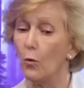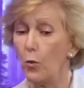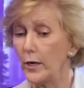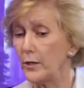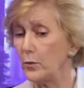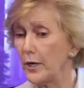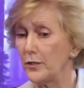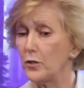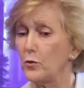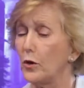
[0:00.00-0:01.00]
One of the
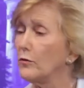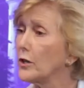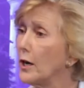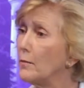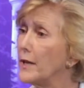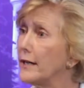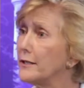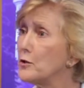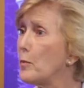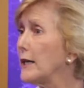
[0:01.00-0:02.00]
ways you overcome that
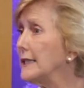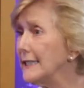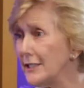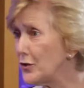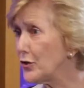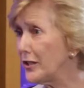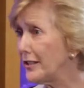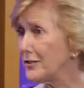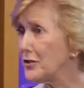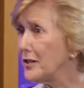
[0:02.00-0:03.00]
is by
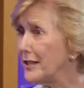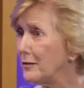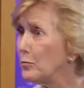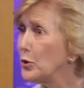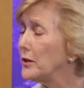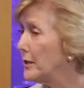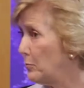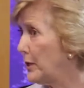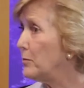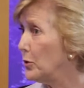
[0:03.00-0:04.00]
listening to the input that
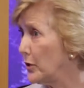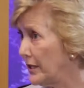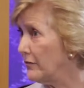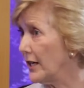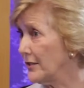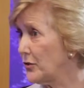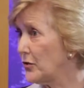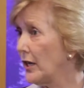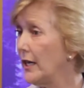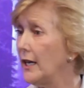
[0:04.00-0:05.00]
people give
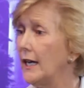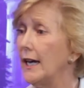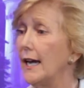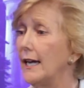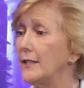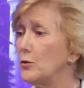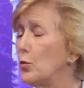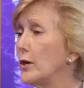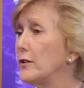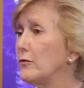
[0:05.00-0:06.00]
us. And
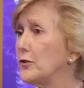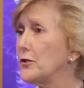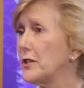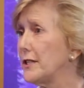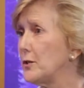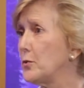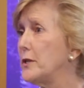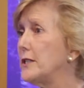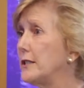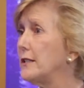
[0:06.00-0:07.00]
one of the first things we
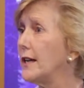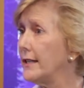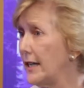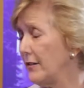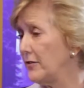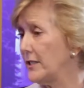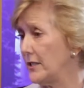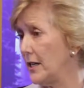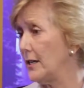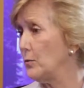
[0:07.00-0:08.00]
did at
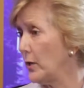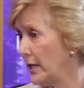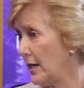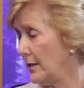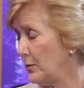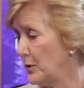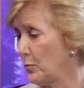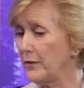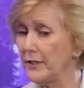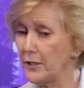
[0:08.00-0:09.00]
FSI when I was
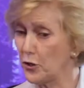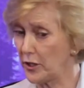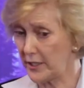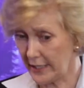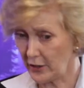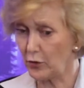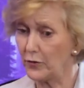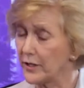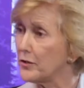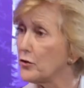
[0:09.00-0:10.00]
privileged to take
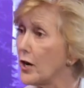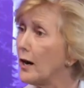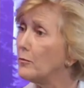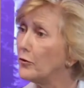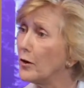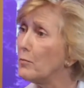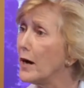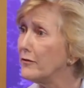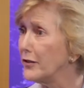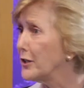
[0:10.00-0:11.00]
over this job from
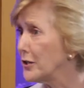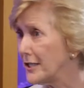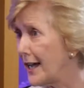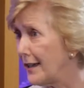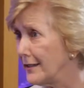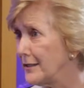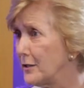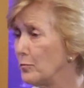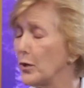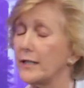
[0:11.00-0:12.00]
my very
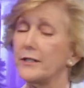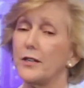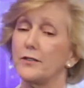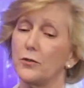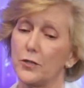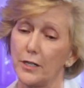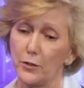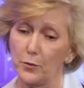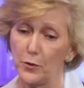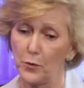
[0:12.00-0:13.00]
talented predecessor,
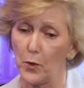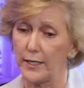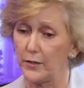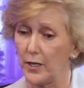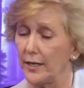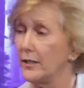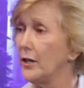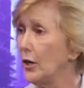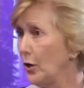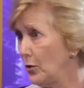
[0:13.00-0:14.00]
Dr. Ruth Whiteside,
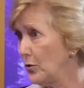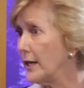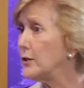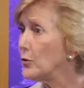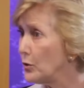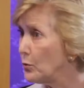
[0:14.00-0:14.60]
who I know you